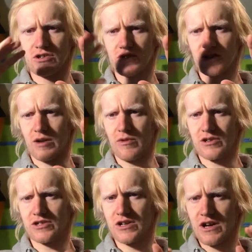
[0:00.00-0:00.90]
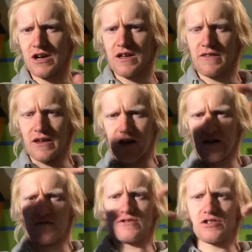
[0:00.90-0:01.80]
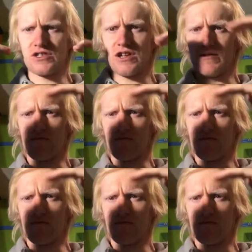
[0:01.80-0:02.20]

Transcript: terminus. They have just a